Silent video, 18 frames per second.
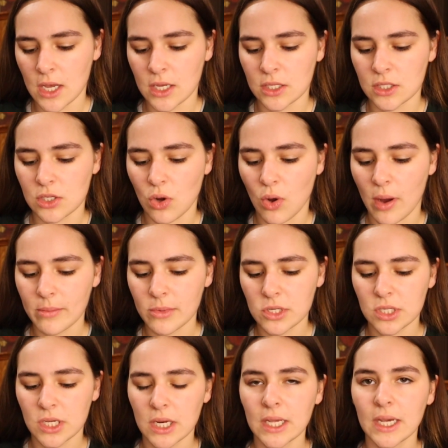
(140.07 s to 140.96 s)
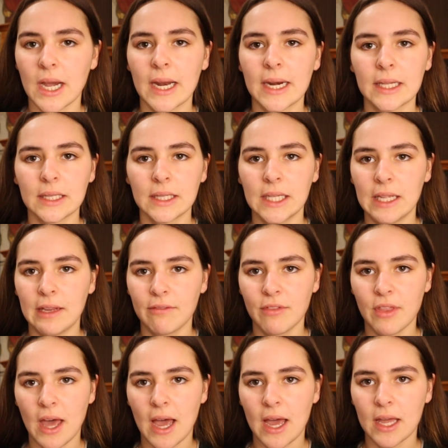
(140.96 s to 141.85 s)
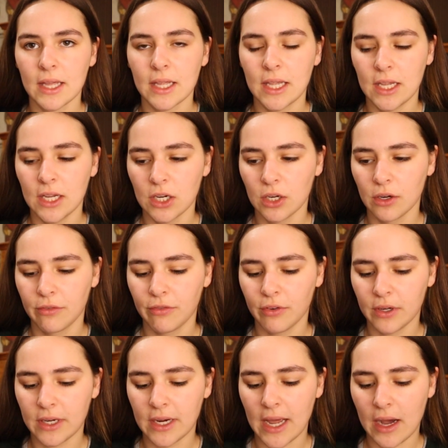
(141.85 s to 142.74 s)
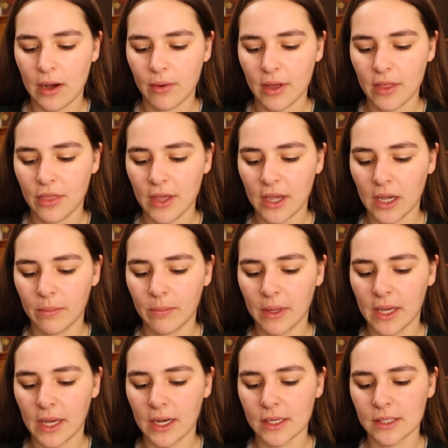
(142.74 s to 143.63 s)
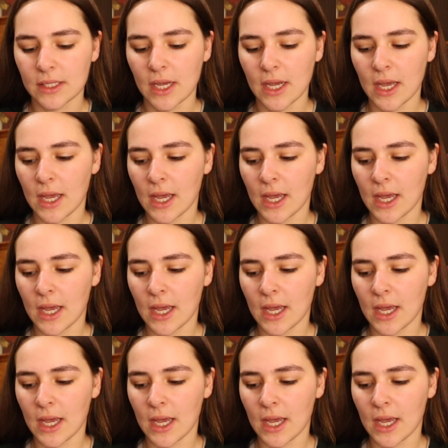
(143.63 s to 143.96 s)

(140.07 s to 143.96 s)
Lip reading: So I'm just going to kind of leave that here for now, I think, because